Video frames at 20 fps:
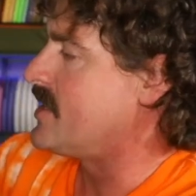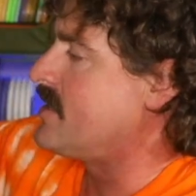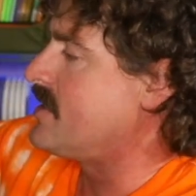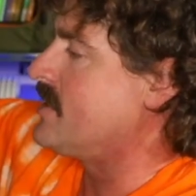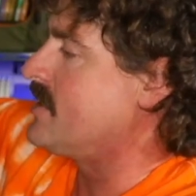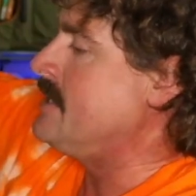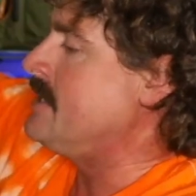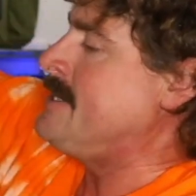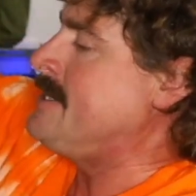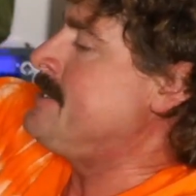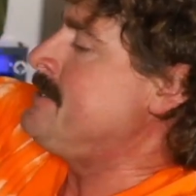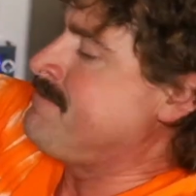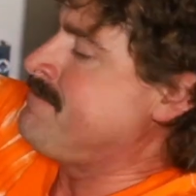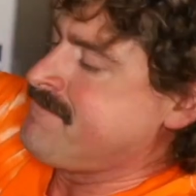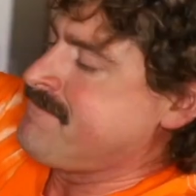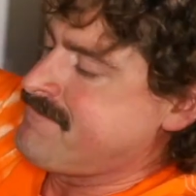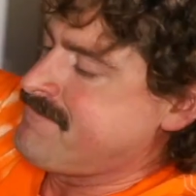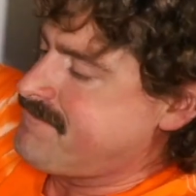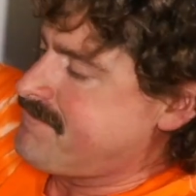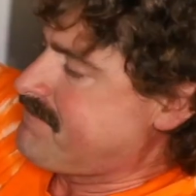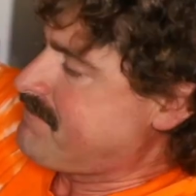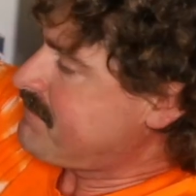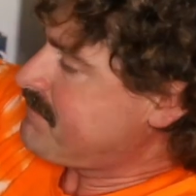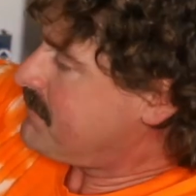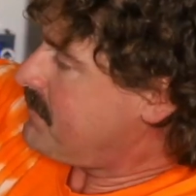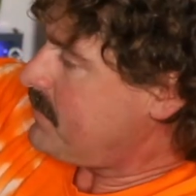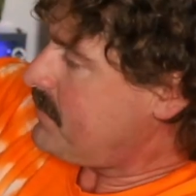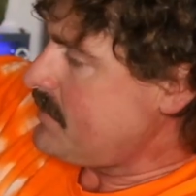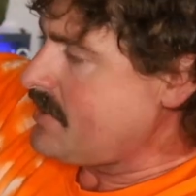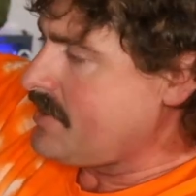it.
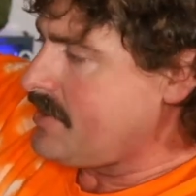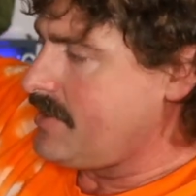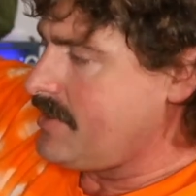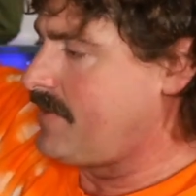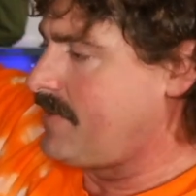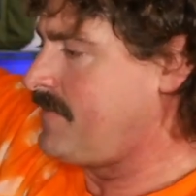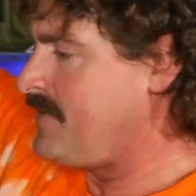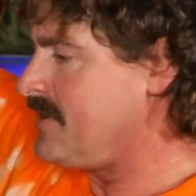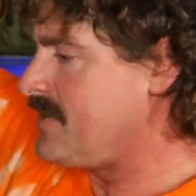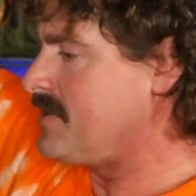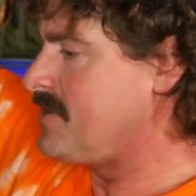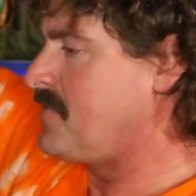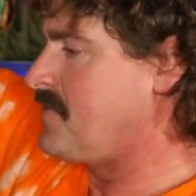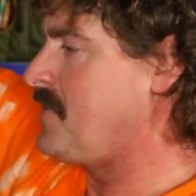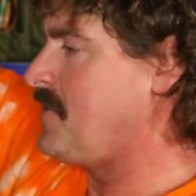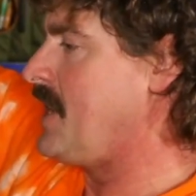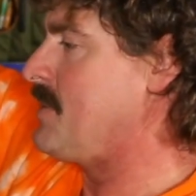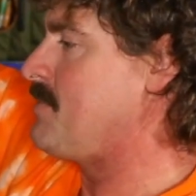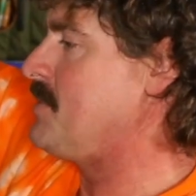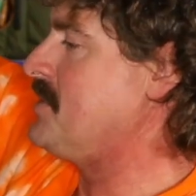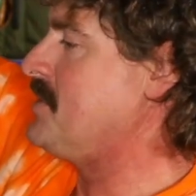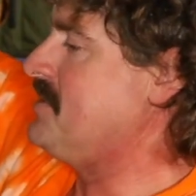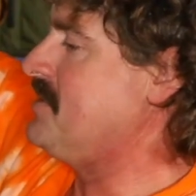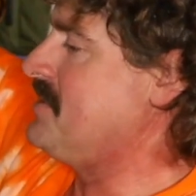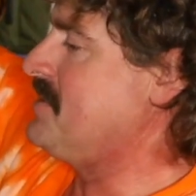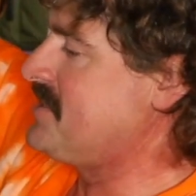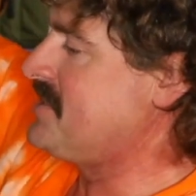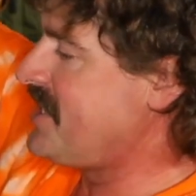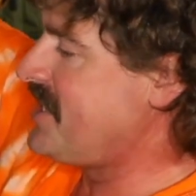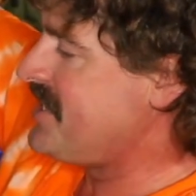The feel of the fabric, the
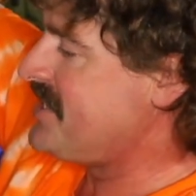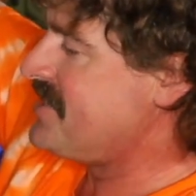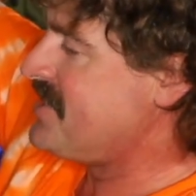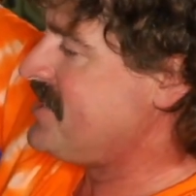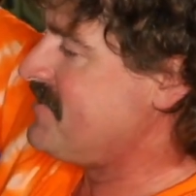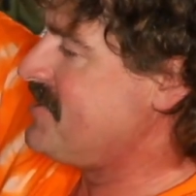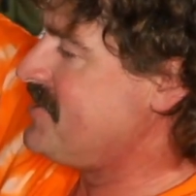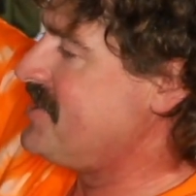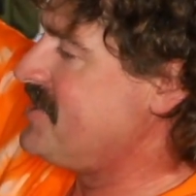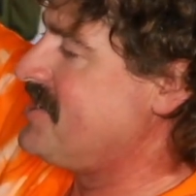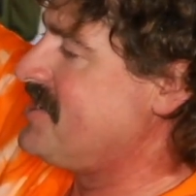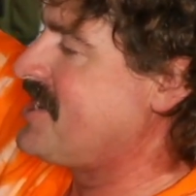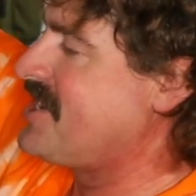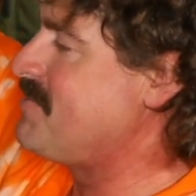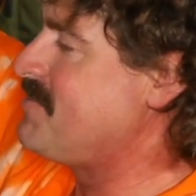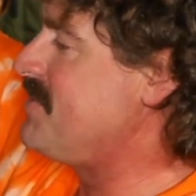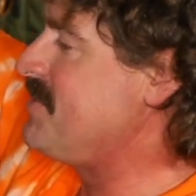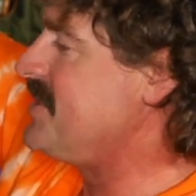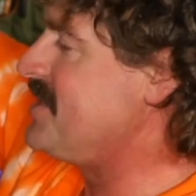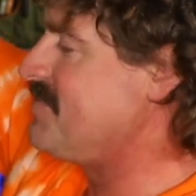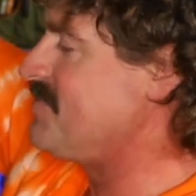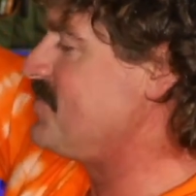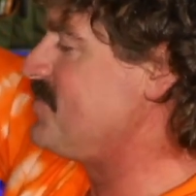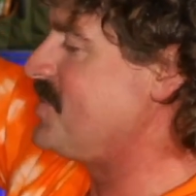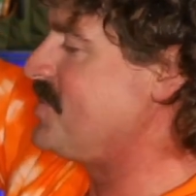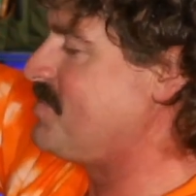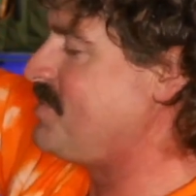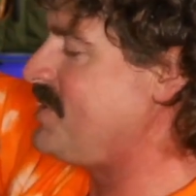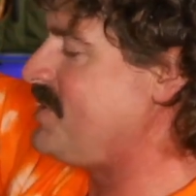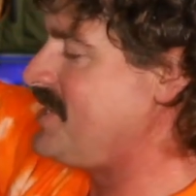style of it. I mean, I'm
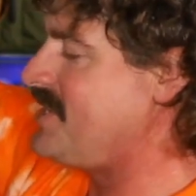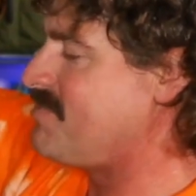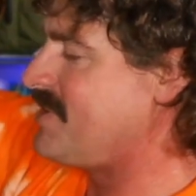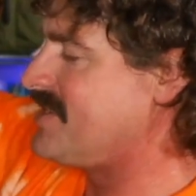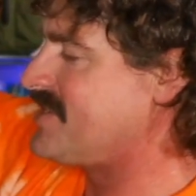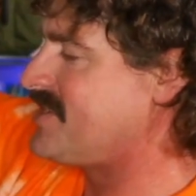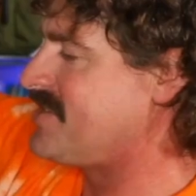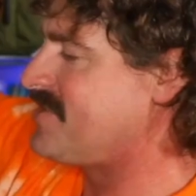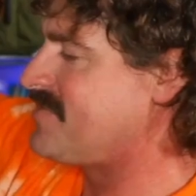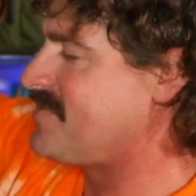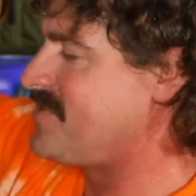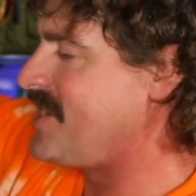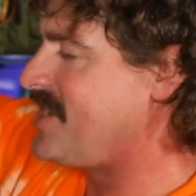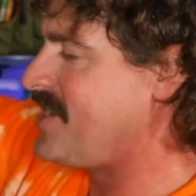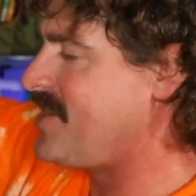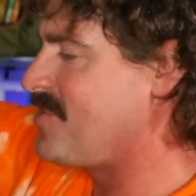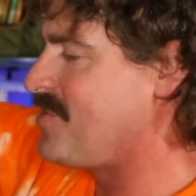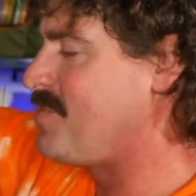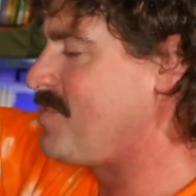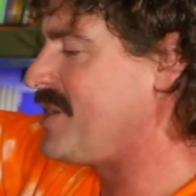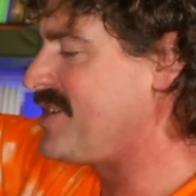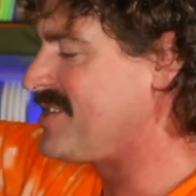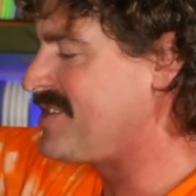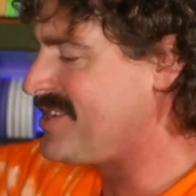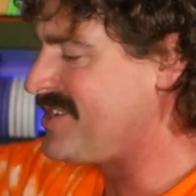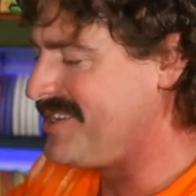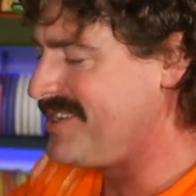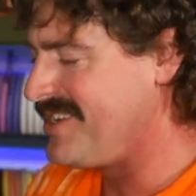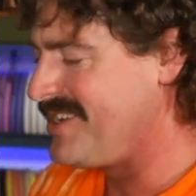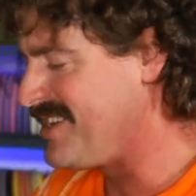repeating myself now, but
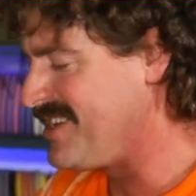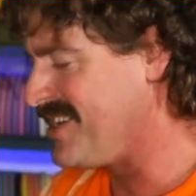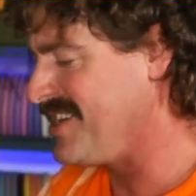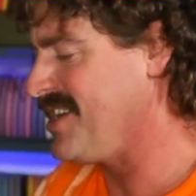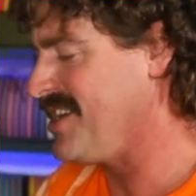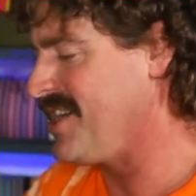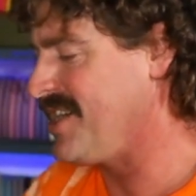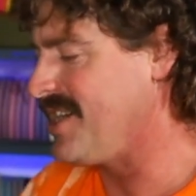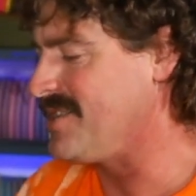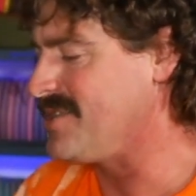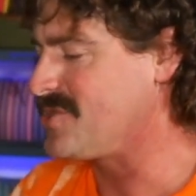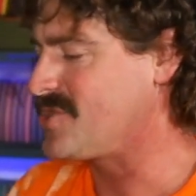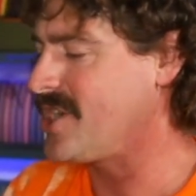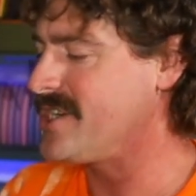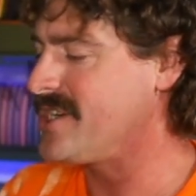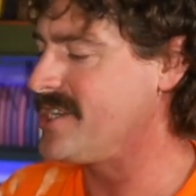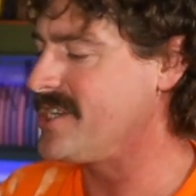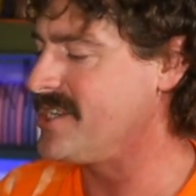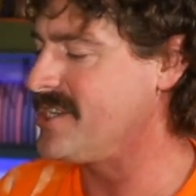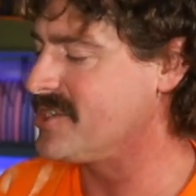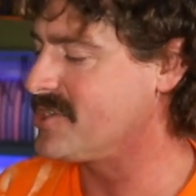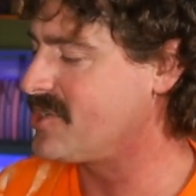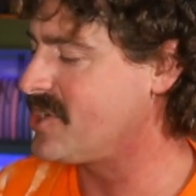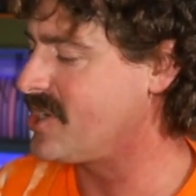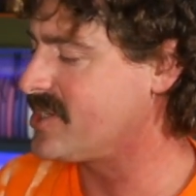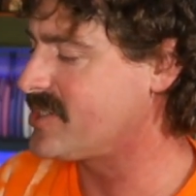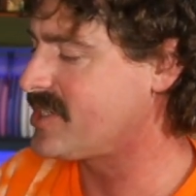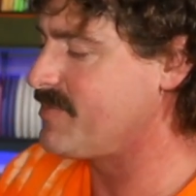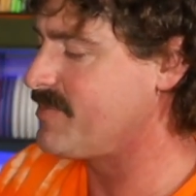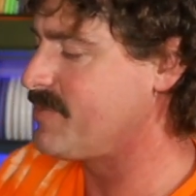I'm trying to get
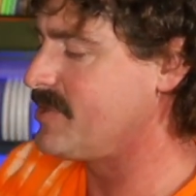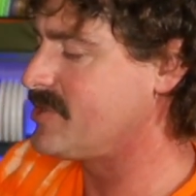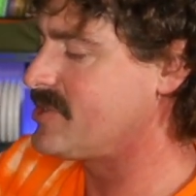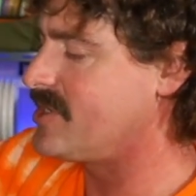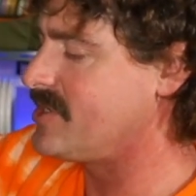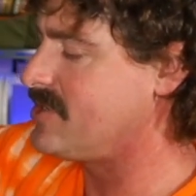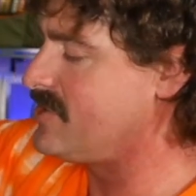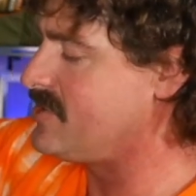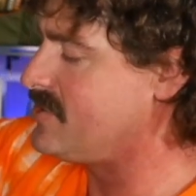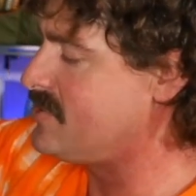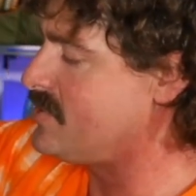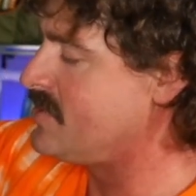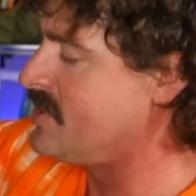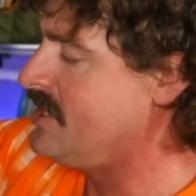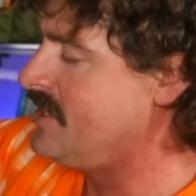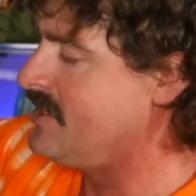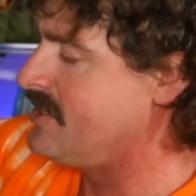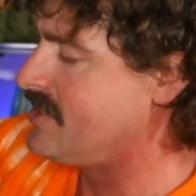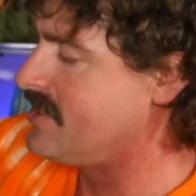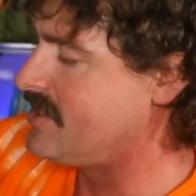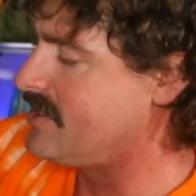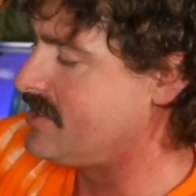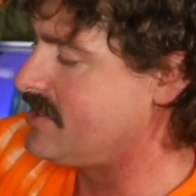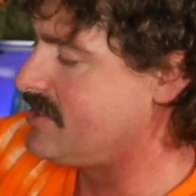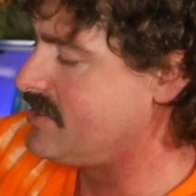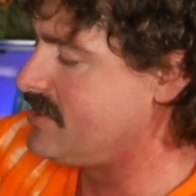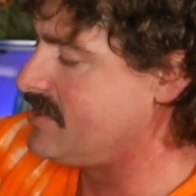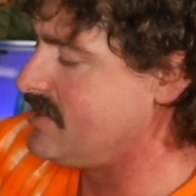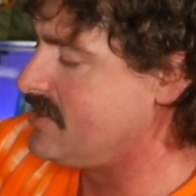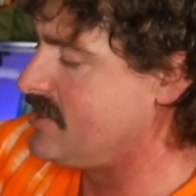across how much I do
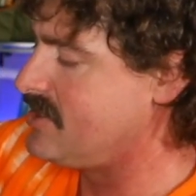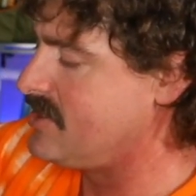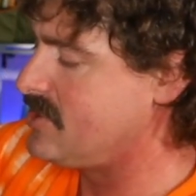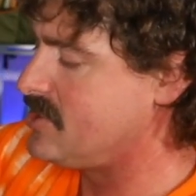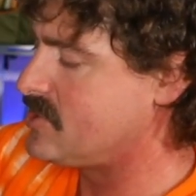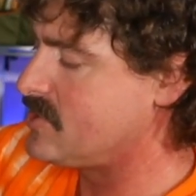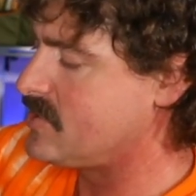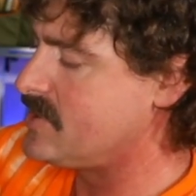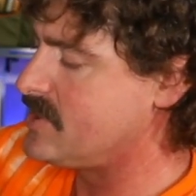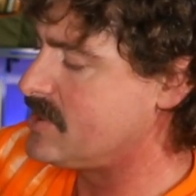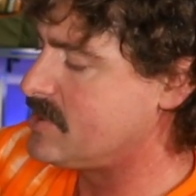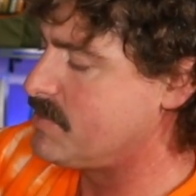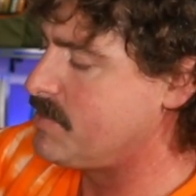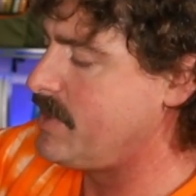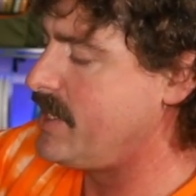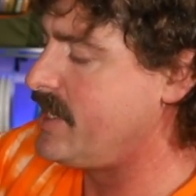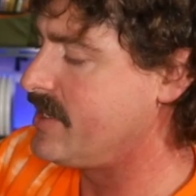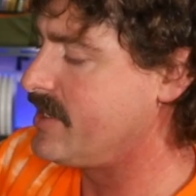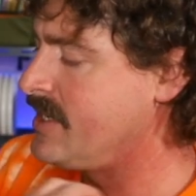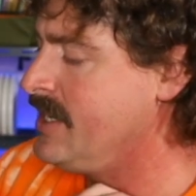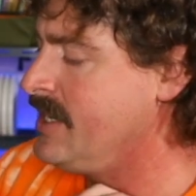enjoy this bag.